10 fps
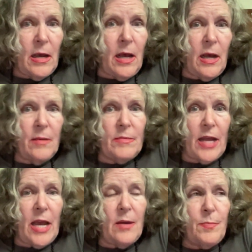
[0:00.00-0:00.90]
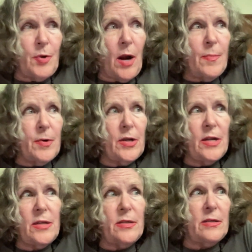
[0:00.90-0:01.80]
They had
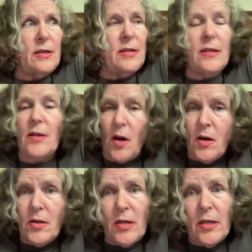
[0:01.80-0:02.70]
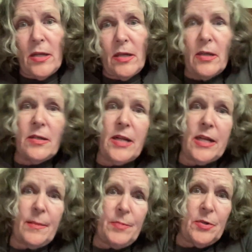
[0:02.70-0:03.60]
properties, and I think gardening can
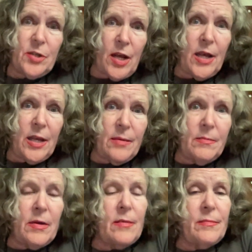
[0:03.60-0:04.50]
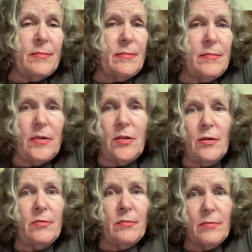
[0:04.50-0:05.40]
take up your time,
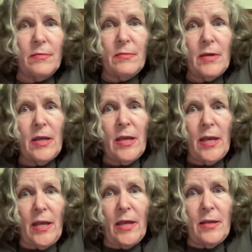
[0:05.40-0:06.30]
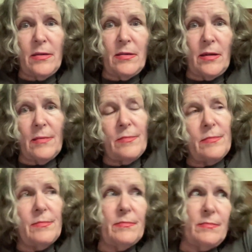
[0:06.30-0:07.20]
and
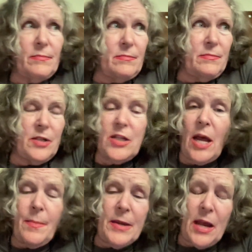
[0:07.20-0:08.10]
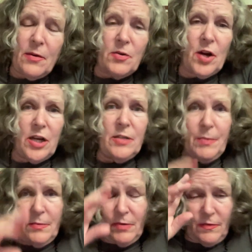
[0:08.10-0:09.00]
just helping out your
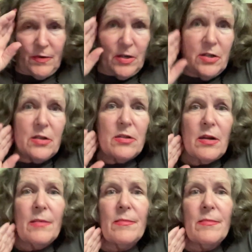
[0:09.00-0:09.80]
husband with various,